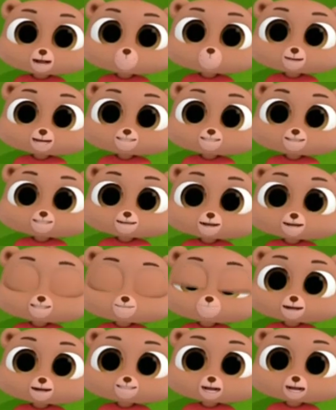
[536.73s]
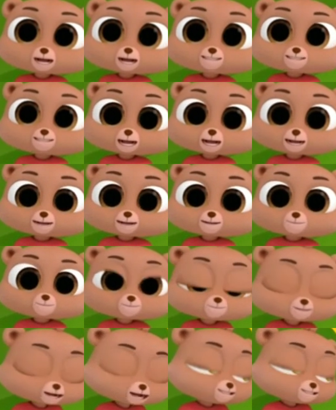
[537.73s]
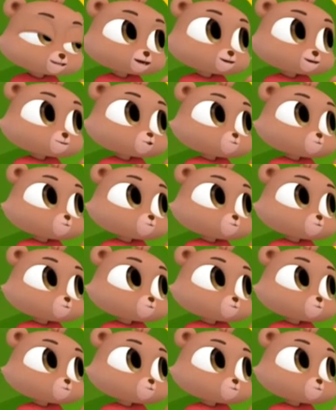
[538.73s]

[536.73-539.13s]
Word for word: I'm guessing it's because they've eaten